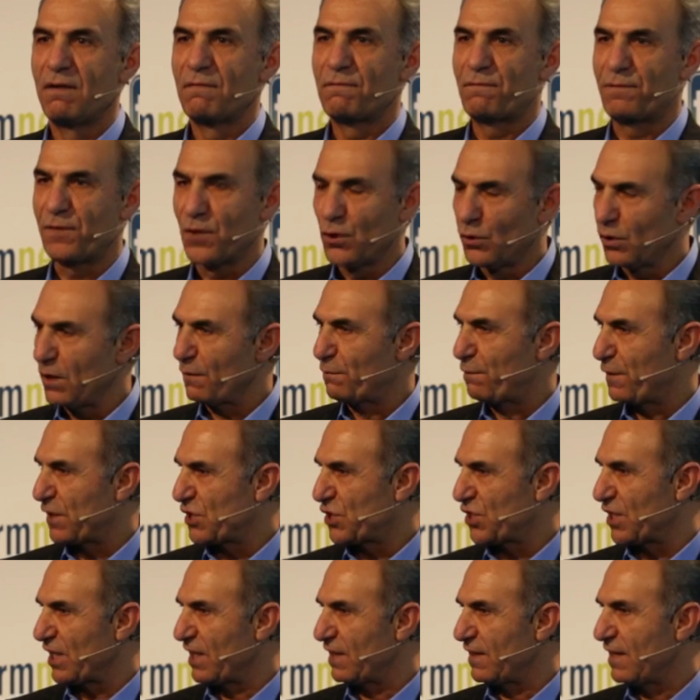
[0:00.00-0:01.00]
fuel
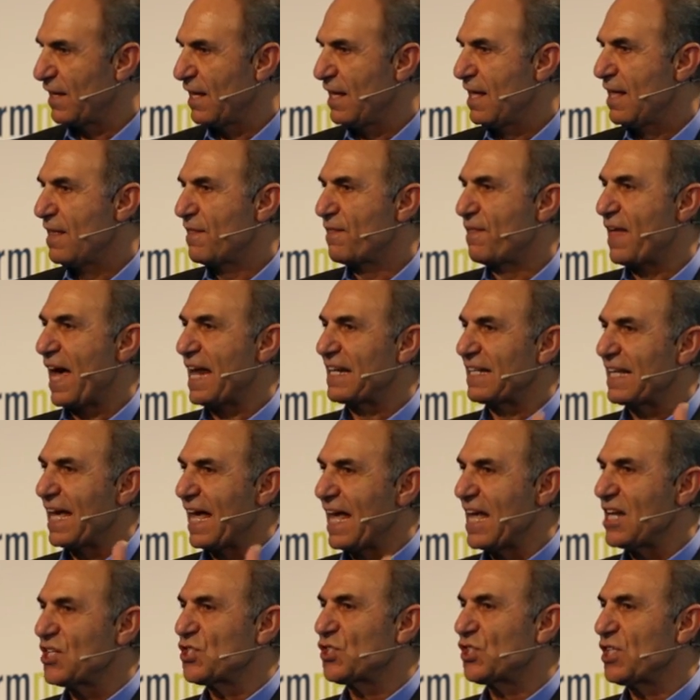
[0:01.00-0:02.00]
efficient than
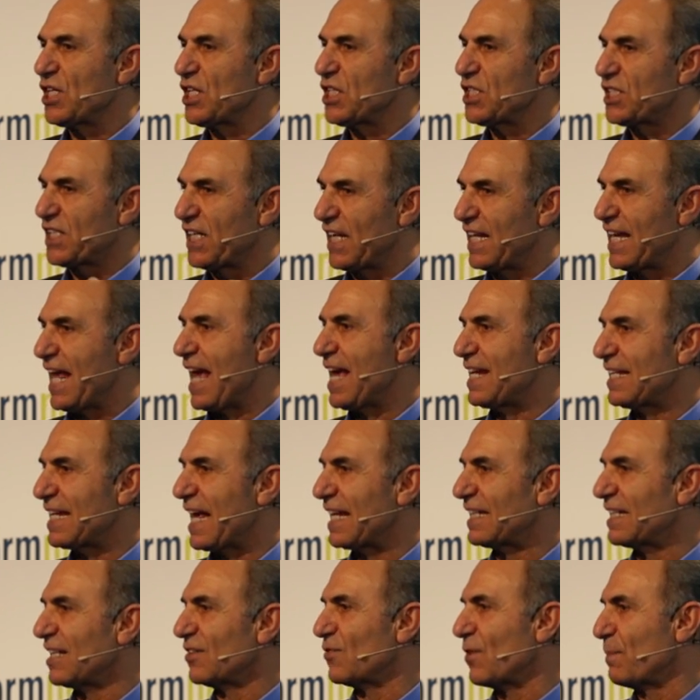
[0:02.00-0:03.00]
the engine today
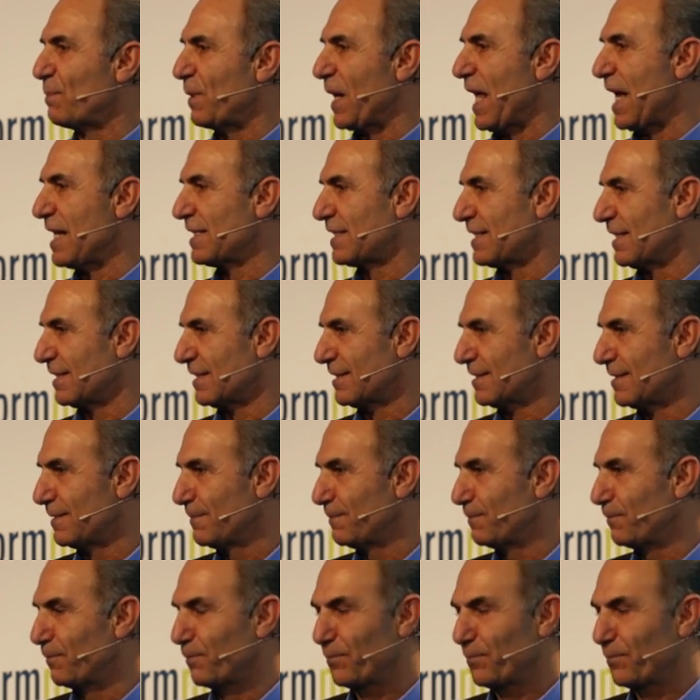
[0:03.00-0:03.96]
that it replaces.